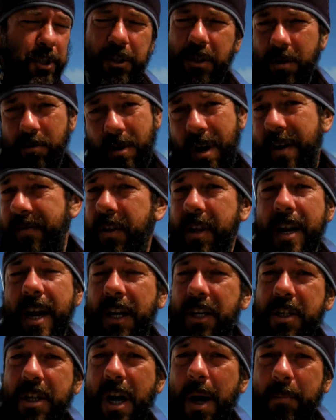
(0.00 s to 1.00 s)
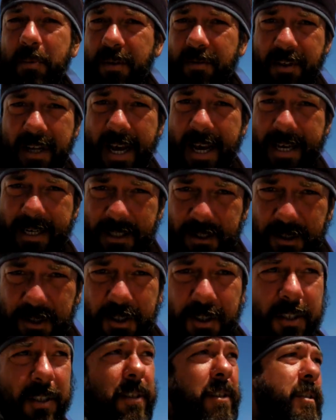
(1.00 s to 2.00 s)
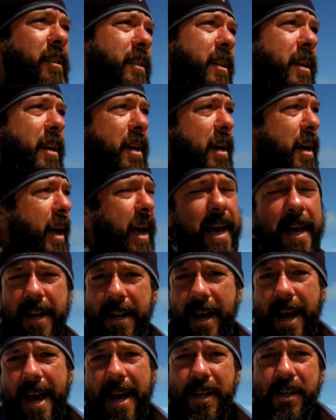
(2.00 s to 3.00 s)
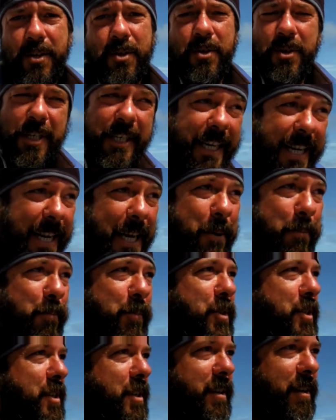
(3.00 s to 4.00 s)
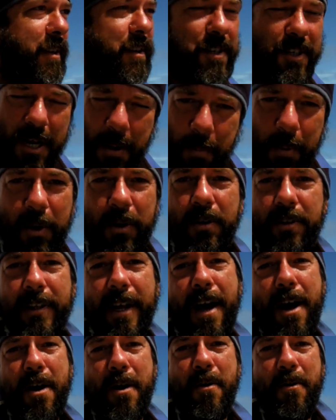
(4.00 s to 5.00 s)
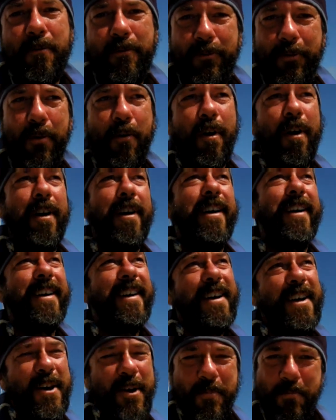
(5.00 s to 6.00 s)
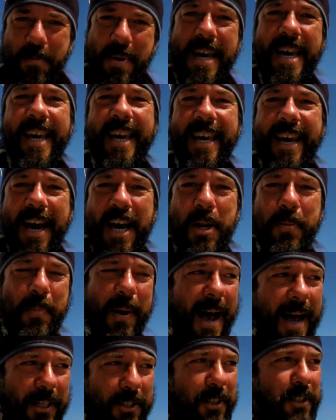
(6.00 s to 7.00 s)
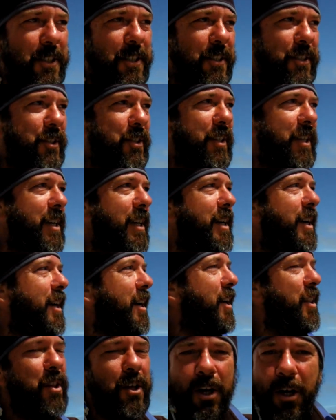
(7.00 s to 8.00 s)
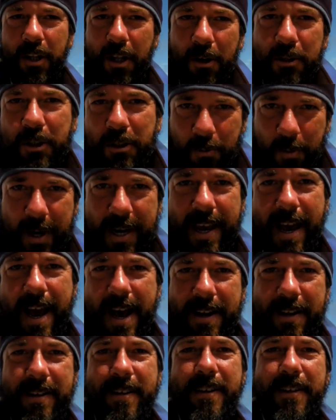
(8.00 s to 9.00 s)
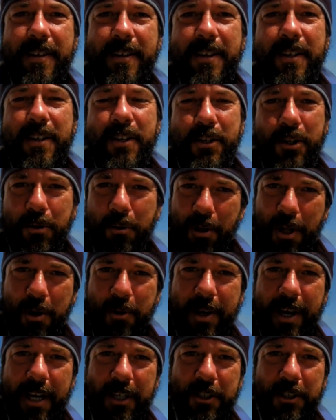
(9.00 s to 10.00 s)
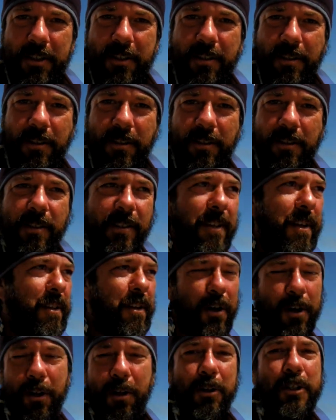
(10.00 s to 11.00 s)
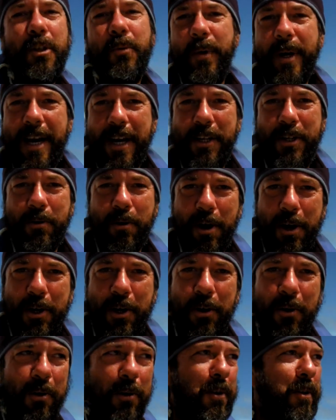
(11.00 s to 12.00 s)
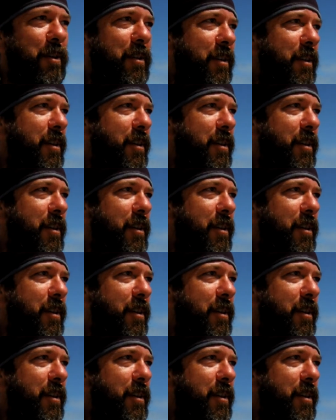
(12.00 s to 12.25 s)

We should arrive in the next couple of days. And as seems typical now for me and passages, the closer we get to a location, the closer we get to our goal,